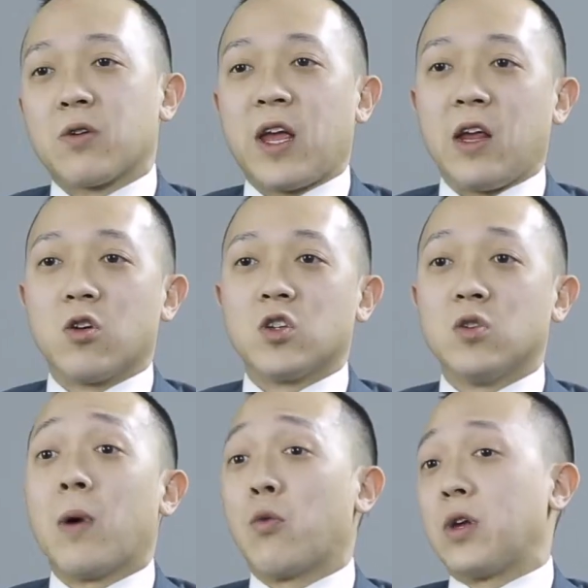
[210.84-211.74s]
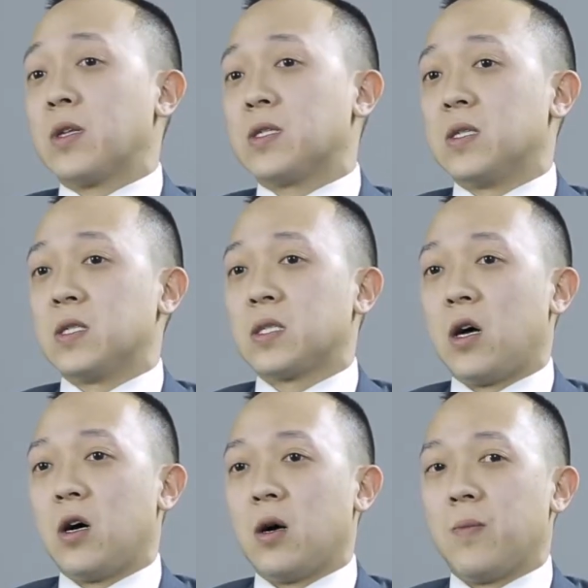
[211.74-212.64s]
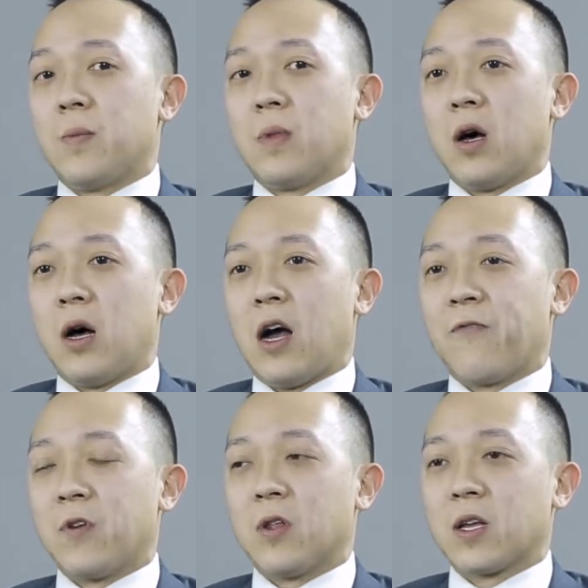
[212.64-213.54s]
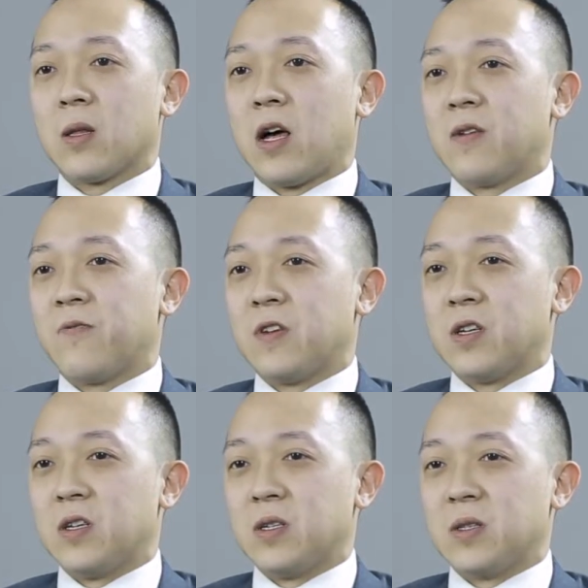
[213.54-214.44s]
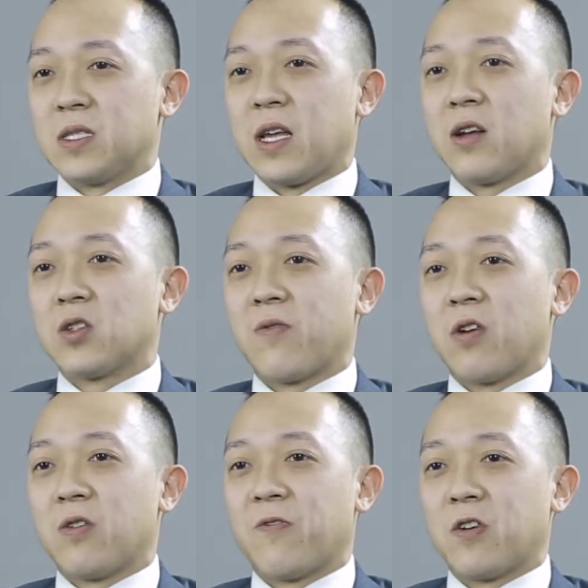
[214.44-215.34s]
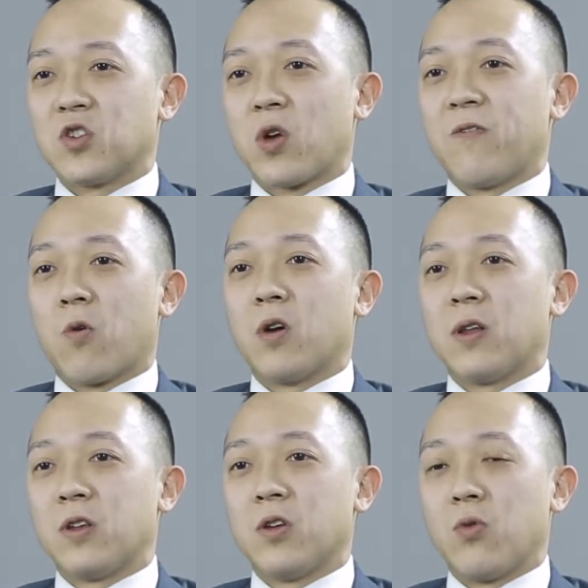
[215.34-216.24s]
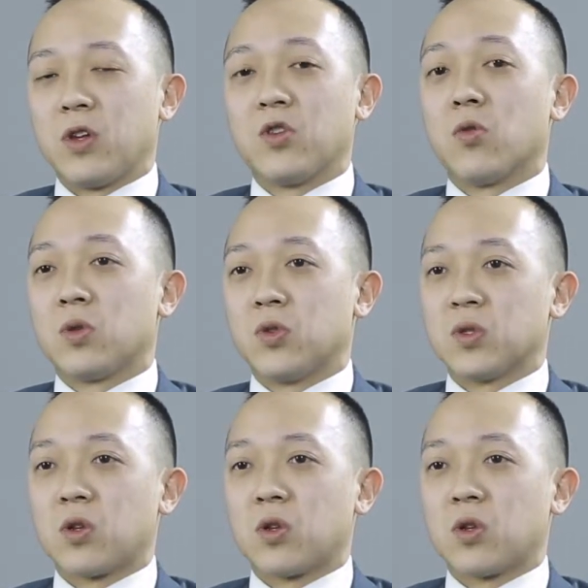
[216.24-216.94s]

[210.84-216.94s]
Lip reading: would cater to my weaknesses. I feel like a lot of the standards are very, very straightforward, and when you go into